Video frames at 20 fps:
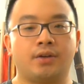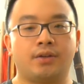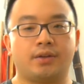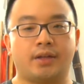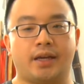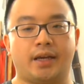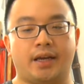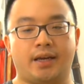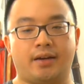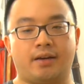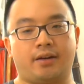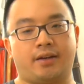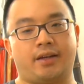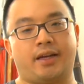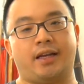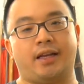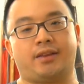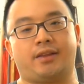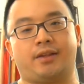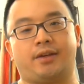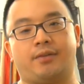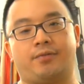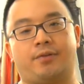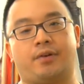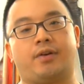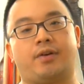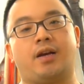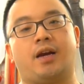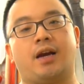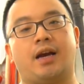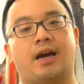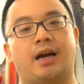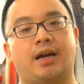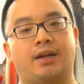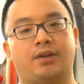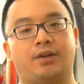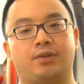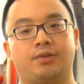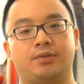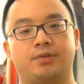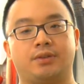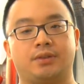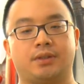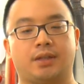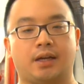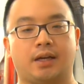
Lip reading: they cannot get the very high notes